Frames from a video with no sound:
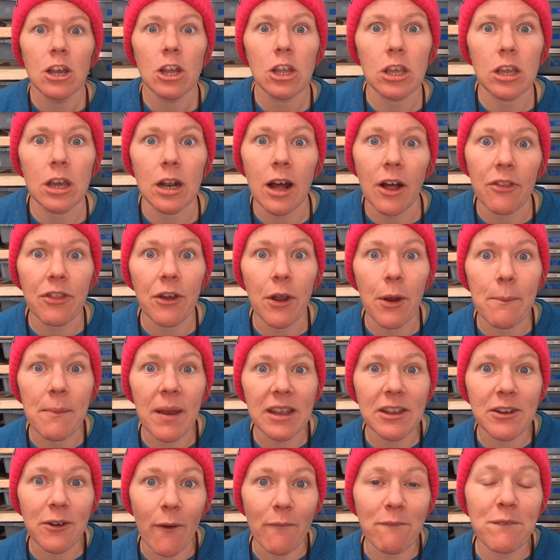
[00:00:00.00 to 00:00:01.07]
get out there and
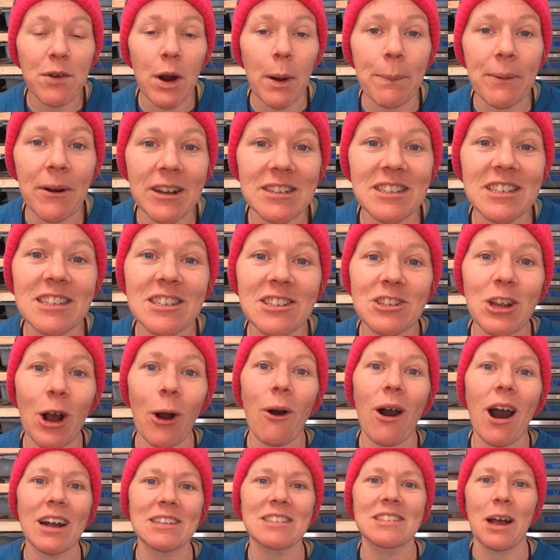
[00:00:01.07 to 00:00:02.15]
make your own footprints. It's so
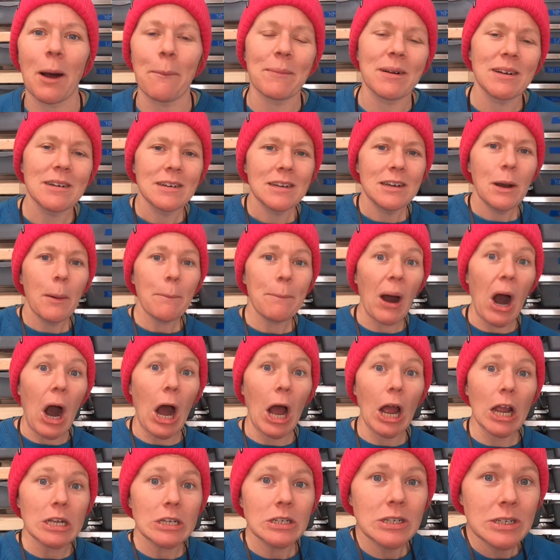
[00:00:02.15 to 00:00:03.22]
awesome.
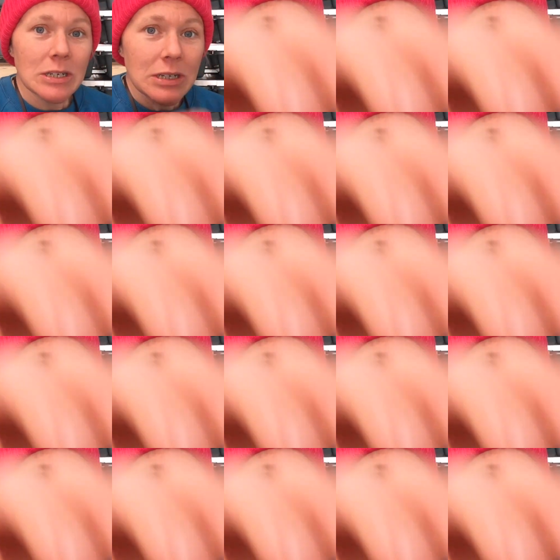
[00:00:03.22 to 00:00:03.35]
Bye.